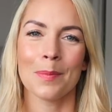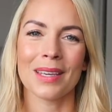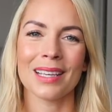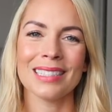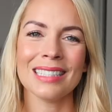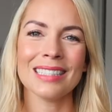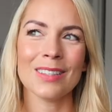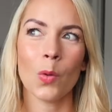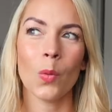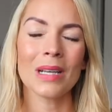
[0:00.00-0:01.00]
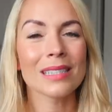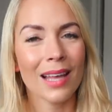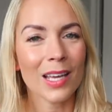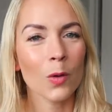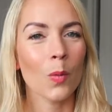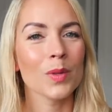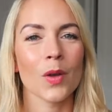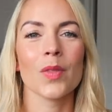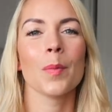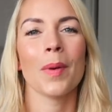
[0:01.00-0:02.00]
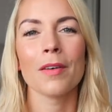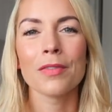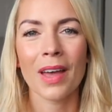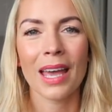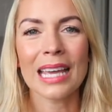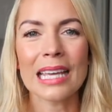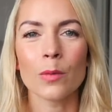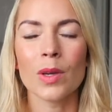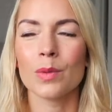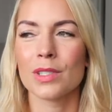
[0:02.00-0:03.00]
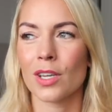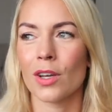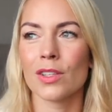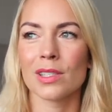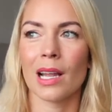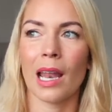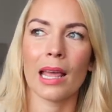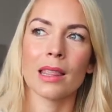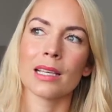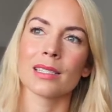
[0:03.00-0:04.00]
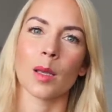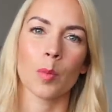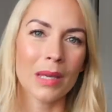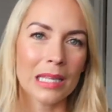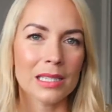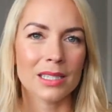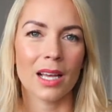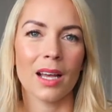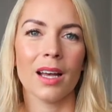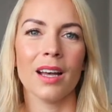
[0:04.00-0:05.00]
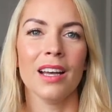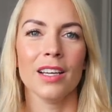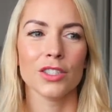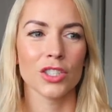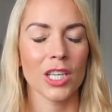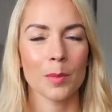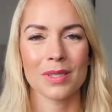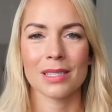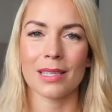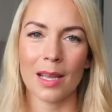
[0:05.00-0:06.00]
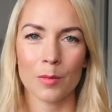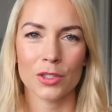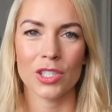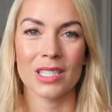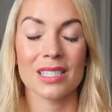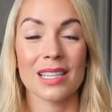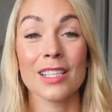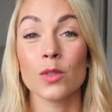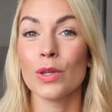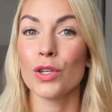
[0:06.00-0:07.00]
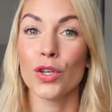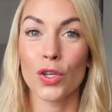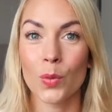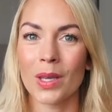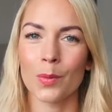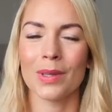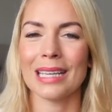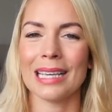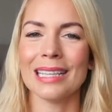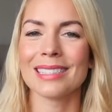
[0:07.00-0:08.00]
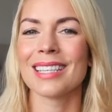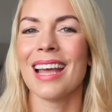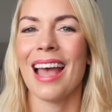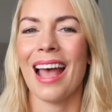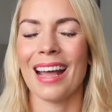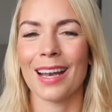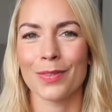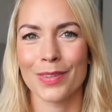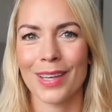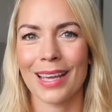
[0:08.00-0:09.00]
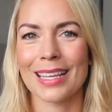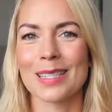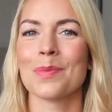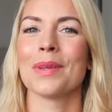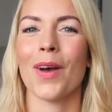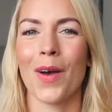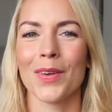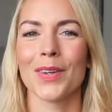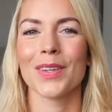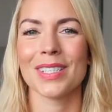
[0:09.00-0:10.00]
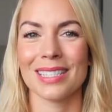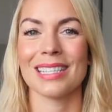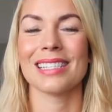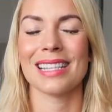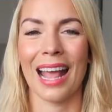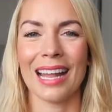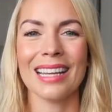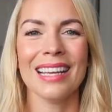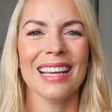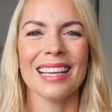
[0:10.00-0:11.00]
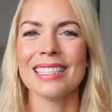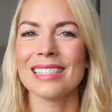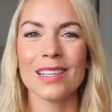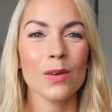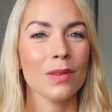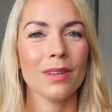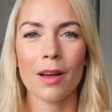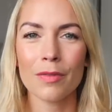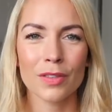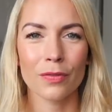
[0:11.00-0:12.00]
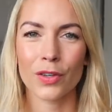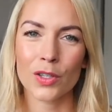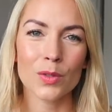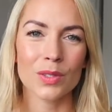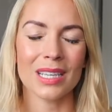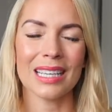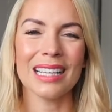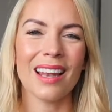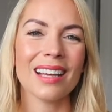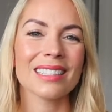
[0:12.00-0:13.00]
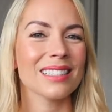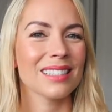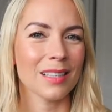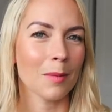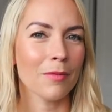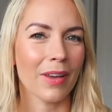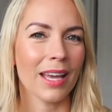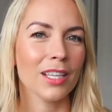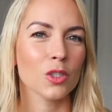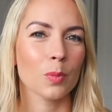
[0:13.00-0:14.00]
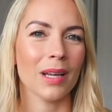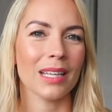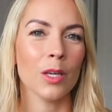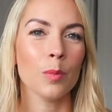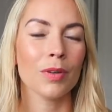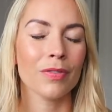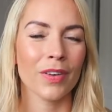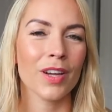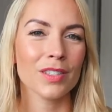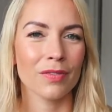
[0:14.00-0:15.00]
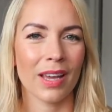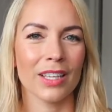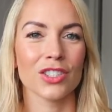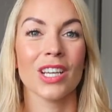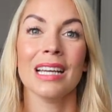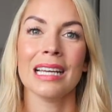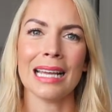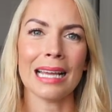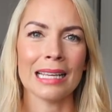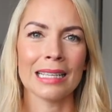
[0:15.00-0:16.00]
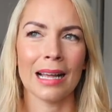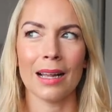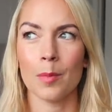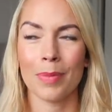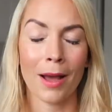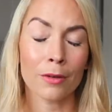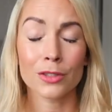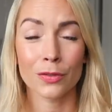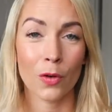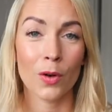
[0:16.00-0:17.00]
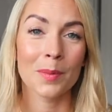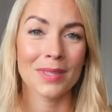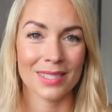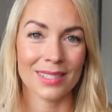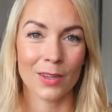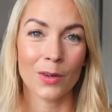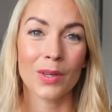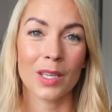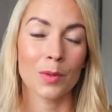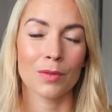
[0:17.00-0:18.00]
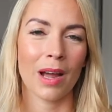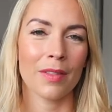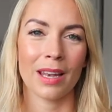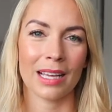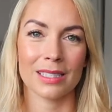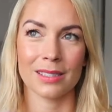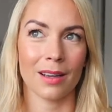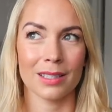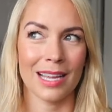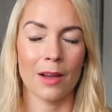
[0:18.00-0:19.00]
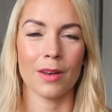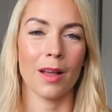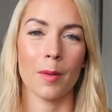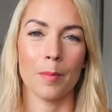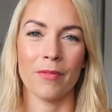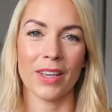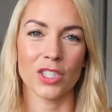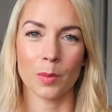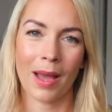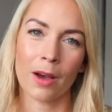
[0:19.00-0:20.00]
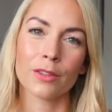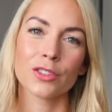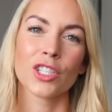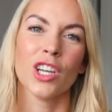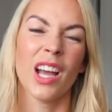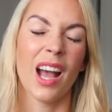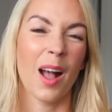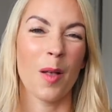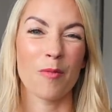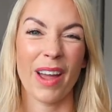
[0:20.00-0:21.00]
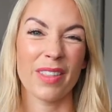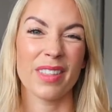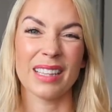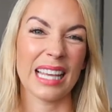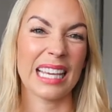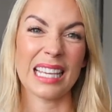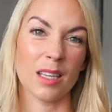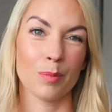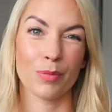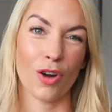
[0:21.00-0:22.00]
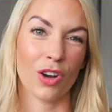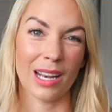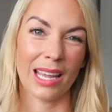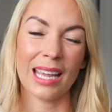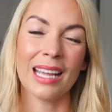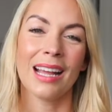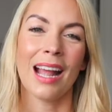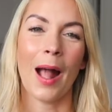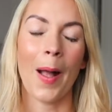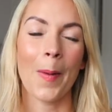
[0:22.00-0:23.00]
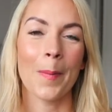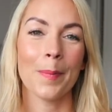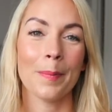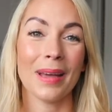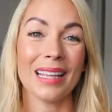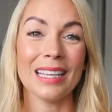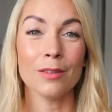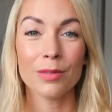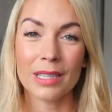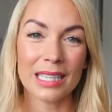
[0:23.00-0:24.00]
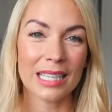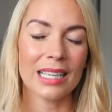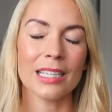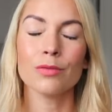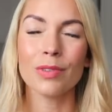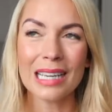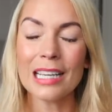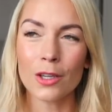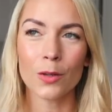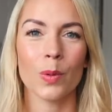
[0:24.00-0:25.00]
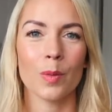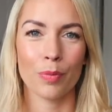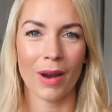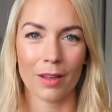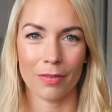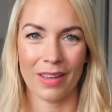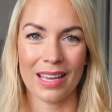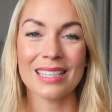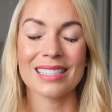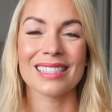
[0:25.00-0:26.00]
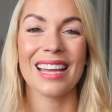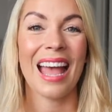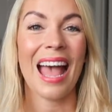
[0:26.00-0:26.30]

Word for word: because he didn't always like what was on the buffet. We would turn to like things like pizza, chips, sandwiches, things we knew he would eat. And I feel like it's been harder since then. He still loves fruit. He likes some veg, but he prefers veg in pouch form still. He would rather like suck down a veggie pouch um, rather than like eat broccoli. Um, but he really, he's really good with breakfast